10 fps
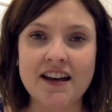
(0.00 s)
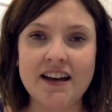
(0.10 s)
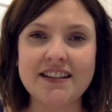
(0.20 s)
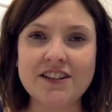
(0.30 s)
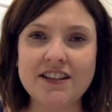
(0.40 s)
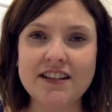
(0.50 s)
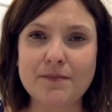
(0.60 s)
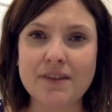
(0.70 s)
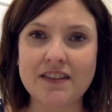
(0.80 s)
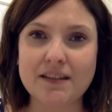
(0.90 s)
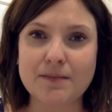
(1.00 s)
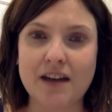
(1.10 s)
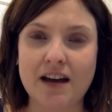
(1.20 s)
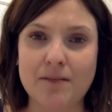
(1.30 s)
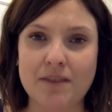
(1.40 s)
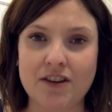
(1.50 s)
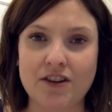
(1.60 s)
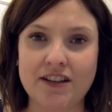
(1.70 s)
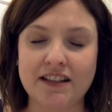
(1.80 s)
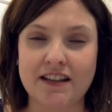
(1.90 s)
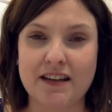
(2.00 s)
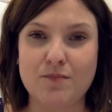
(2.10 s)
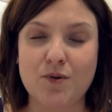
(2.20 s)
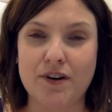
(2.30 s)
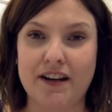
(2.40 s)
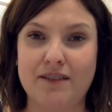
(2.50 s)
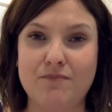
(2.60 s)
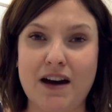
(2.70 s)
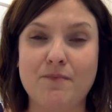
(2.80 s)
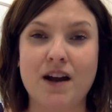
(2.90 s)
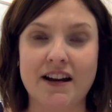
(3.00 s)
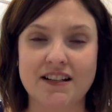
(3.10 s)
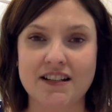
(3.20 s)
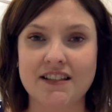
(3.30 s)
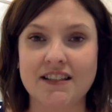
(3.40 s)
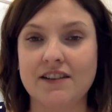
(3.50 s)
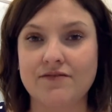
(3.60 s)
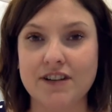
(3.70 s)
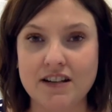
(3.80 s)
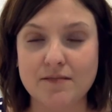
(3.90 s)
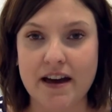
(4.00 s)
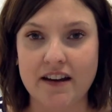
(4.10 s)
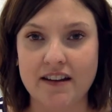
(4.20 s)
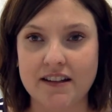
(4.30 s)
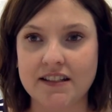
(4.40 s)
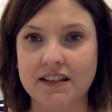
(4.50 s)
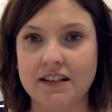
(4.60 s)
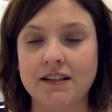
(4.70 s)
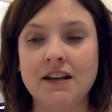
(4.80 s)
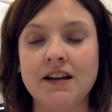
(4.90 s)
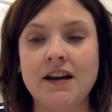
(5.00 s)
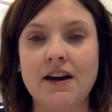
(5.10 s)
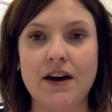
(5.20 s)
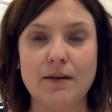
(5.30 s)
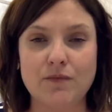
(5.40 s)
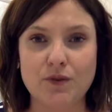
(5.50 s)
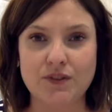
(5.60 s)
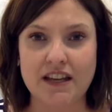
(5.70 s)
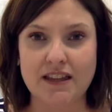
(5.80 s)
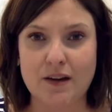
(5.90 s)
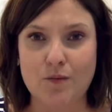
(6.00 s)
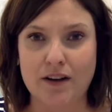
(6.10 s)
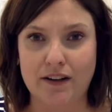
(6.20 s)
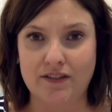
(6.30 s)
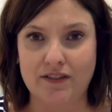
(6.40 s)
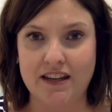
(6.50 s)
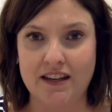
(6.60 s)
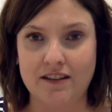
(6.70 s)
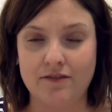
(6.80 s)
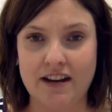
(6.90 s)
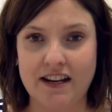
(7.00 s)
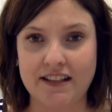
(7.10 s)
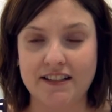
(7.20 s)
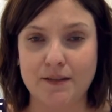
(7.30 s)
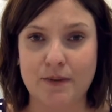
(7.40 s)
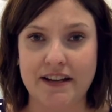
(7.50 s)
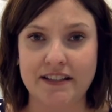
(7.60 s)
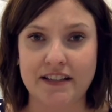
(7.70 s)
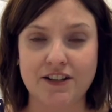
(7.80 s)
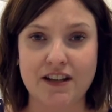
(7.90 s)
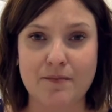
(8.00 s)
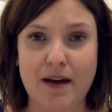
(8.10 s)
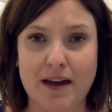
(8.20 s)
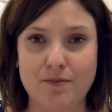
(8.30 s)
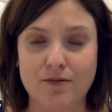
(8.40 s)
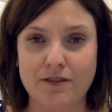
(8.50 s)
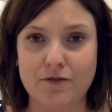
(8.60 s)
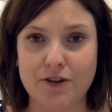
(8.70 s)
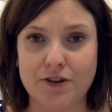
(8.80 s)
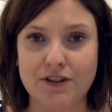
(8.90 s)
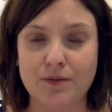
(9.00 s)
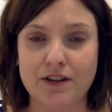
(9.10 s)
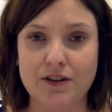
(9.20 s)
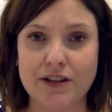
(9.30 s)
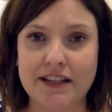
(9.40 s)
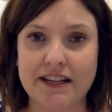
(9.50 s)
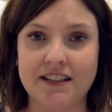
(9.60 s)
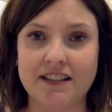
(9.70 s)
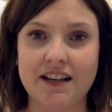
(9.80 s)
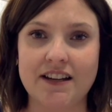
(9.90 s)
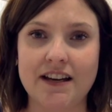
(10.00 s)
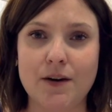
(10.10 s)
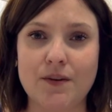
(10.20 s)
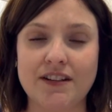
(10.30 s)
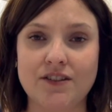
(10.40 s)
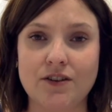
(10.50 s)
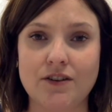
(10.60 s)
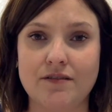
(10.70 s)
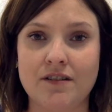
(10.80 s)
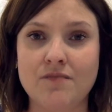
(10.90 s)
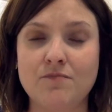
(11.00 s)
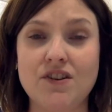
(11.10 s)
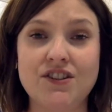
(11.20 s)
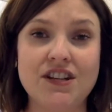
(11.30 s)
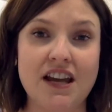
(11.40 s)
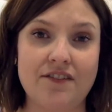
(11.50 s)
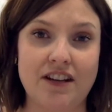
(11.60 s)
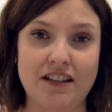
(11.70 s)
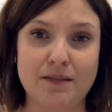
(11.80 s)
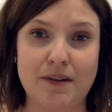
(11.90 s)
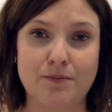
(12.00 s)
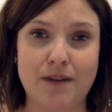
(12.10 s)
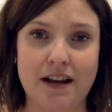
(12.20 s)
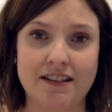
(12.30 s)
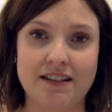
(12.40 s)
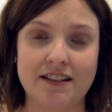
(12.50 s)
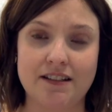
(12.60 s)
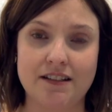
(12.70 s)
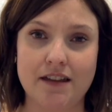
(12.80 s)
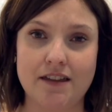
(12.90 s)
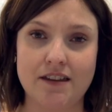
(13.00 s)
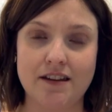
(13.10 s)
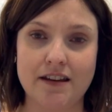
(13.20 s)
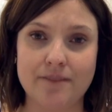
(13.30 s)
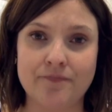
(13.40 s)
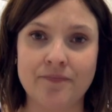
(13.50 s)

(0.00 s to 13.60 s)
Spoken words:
It's actually something that's become increasingly important in my practice, and I've written about it, and you'll see that one of the readings this week is actually a paper I wrote with a colleague, Zana Howard, on merging evidence-based practice and design thinking.